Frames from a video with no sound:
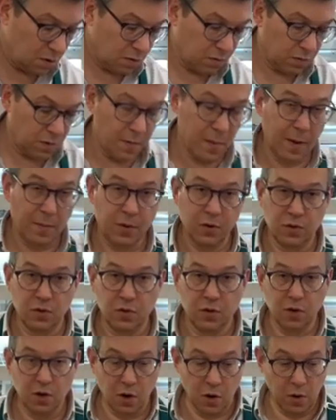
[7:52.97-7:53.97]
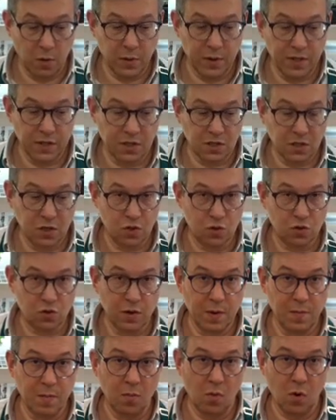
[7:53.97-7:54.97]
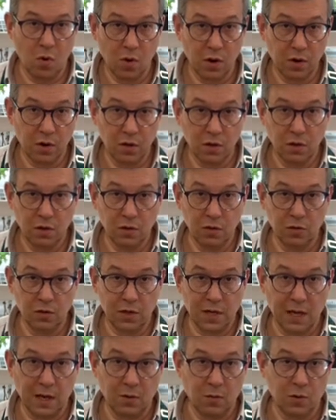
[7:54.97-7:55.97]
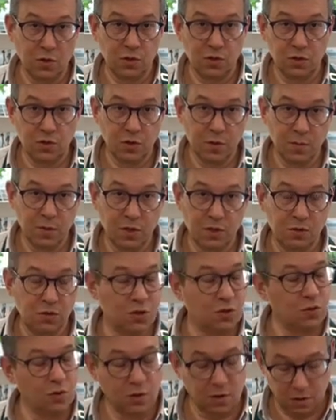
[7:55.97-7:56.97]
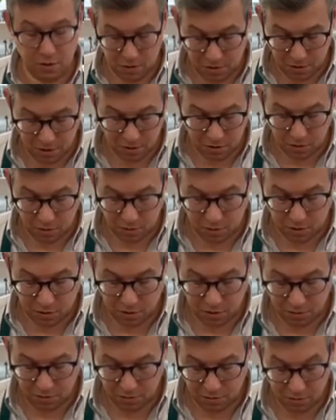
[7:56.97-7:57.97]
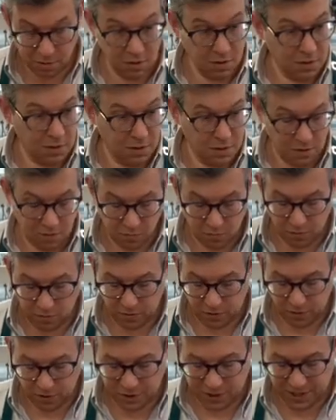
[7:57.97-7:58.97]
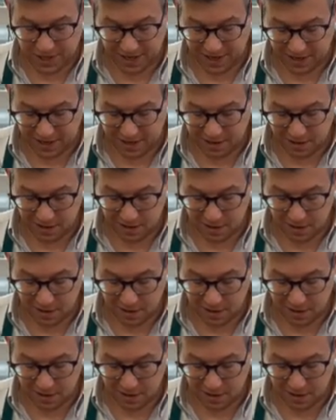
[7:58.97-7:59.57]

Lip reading: remember, you could always trim more. You can't, once you trim it too short, it's hard to reverse that.